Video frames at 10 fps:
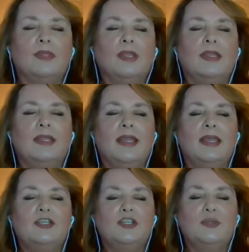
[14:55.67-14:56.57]
And then
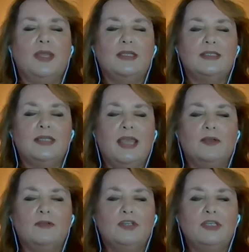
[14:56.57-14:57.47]
as you
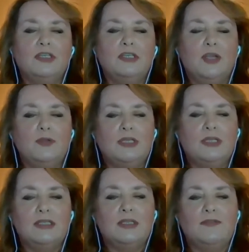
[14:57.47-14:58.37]
exhale, just
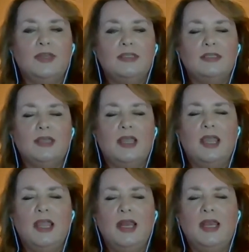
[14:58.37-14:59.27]
notice if there's
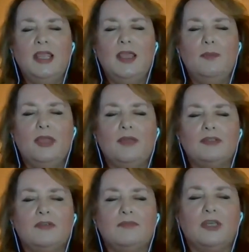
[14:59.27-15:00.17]
any
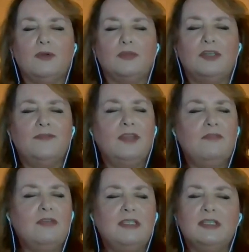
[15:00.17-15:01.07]
amount of guilt. If
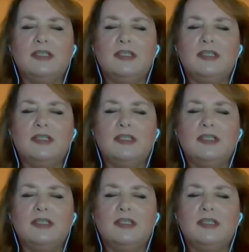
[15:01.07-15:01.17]
there isn't,